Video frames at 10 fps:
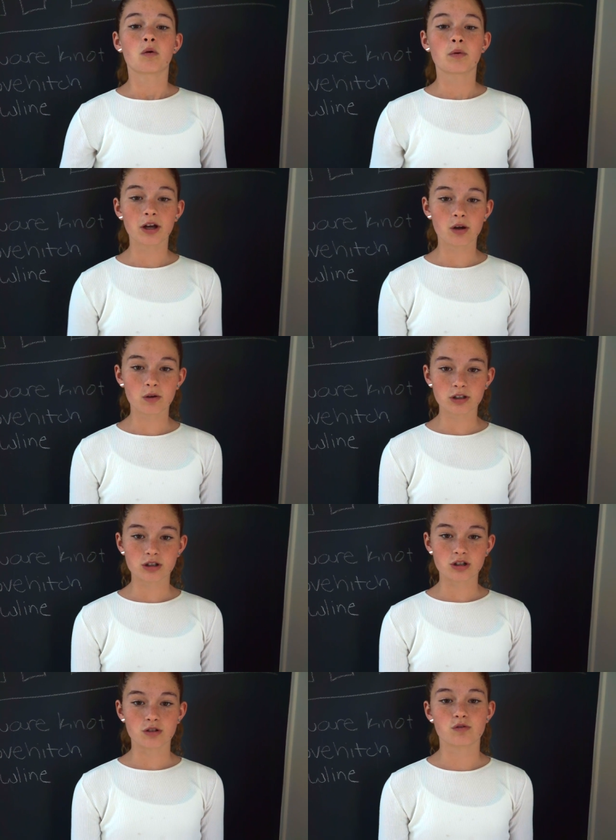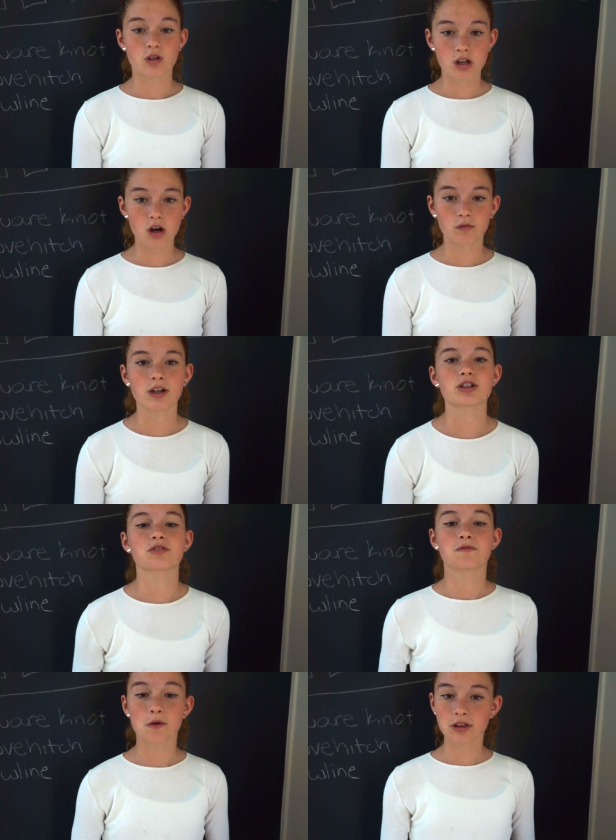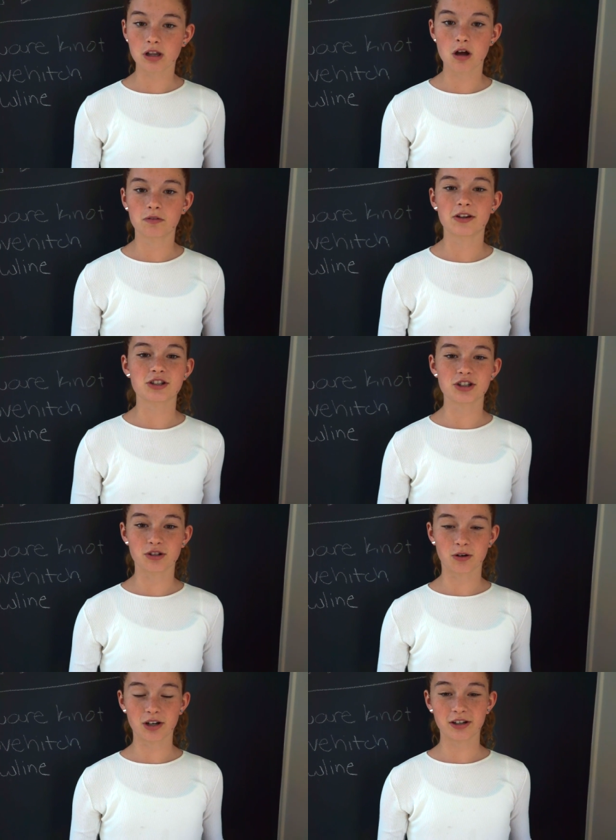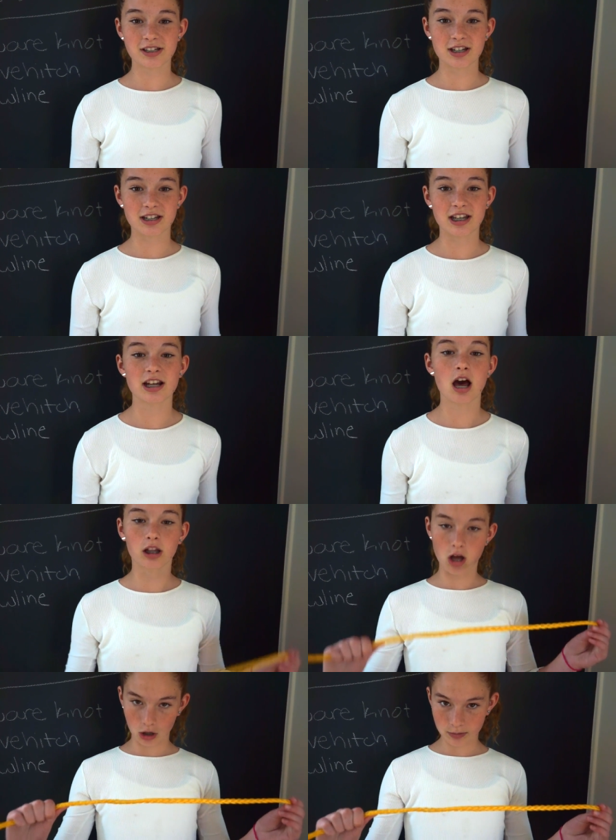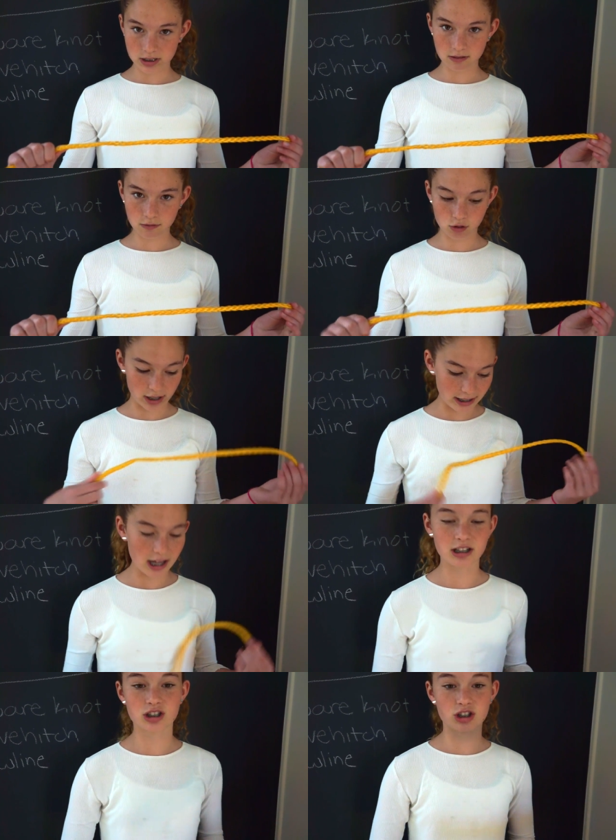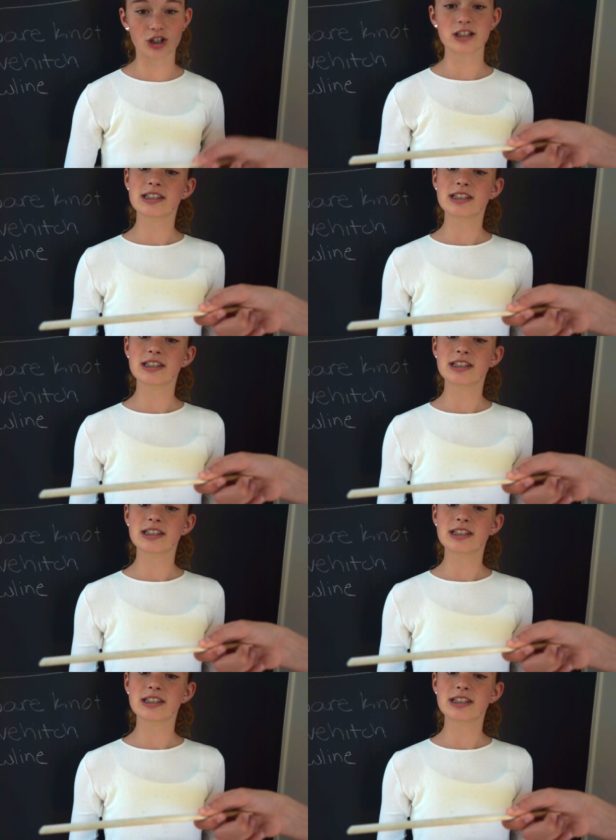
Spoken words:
We are going to show you the clove hitch. For the clove hitch, you're going to need a long piece of string and a sturdy